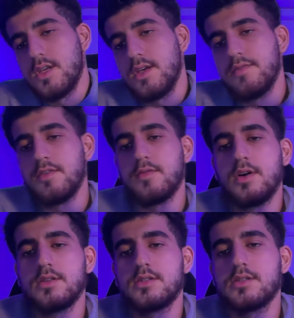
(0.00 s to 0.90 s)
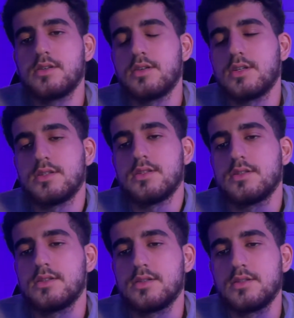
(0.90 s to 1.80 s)
If you want, you can
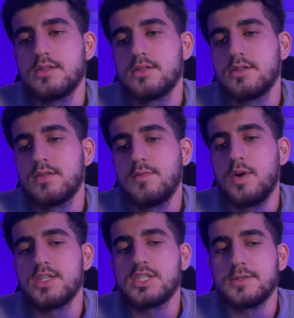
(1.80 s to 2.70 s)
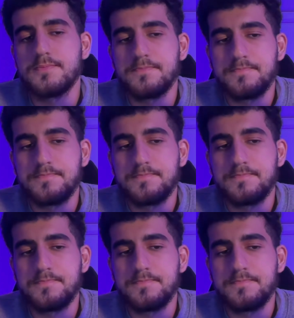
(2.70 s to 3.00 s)
watch them.